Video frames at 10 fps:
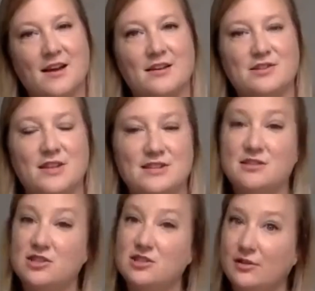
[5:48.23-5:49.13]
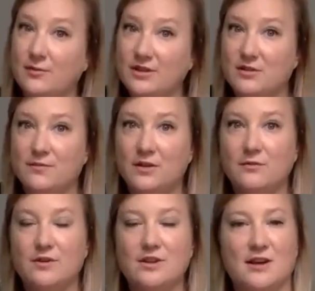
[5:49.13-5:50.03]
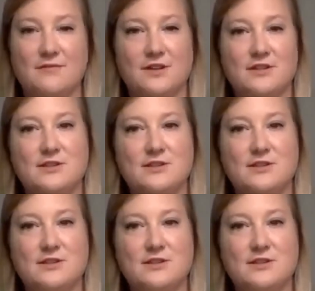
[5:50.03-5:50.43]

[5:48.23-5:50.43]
So that's just a little bit different with NAFTA.